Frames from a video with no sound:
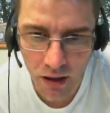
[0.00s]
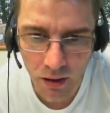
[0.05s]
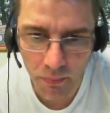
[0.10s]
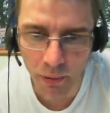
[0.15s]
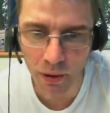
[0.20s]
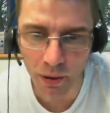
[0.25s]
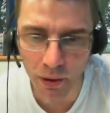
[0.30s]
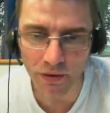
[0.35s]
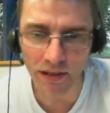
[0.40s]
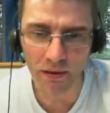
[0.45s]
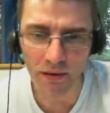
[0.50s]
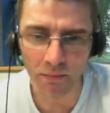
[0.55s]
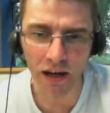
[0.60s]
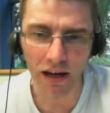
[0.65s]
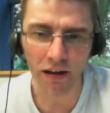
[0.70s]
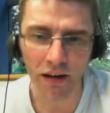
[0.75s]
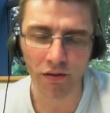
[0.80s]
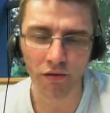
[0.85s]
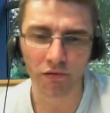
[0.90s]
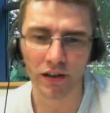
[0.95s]
Pooty
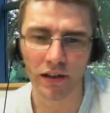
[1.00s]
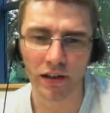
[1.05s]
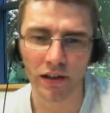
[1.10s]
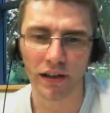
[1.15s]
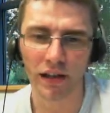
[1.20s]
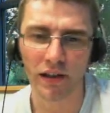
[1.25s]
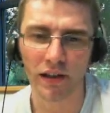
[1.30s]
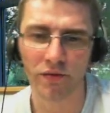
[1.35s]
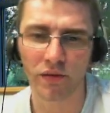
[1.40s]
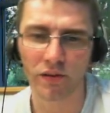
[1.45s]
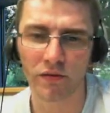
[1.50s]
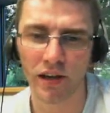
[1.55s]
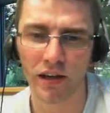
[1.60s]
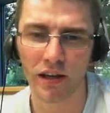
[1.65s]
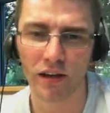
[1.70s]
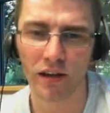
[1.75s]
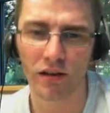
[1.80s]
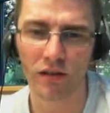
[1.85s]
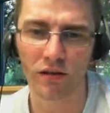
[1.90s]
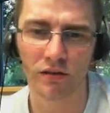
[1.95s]
May 3, if you've
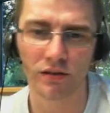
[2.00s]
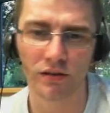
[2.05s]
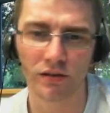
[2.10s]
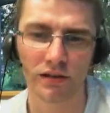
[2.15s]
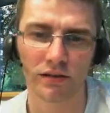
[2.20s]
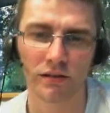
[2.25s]
hit your,